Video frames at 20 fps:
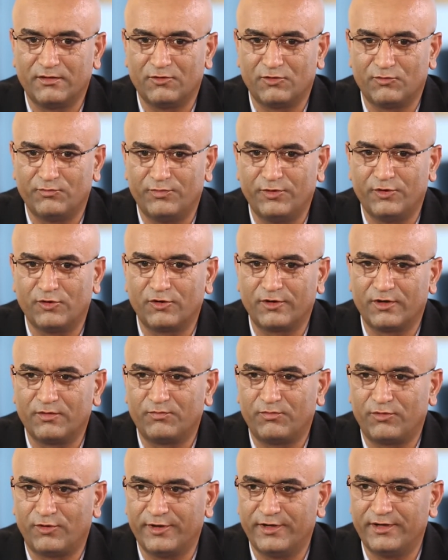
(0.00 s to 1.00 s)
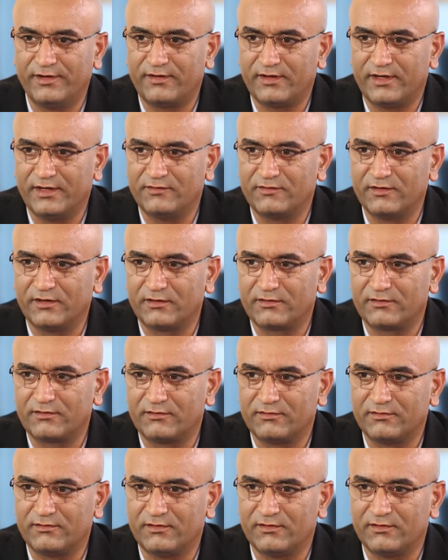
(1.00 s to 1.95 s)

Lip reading: beyond a point, I think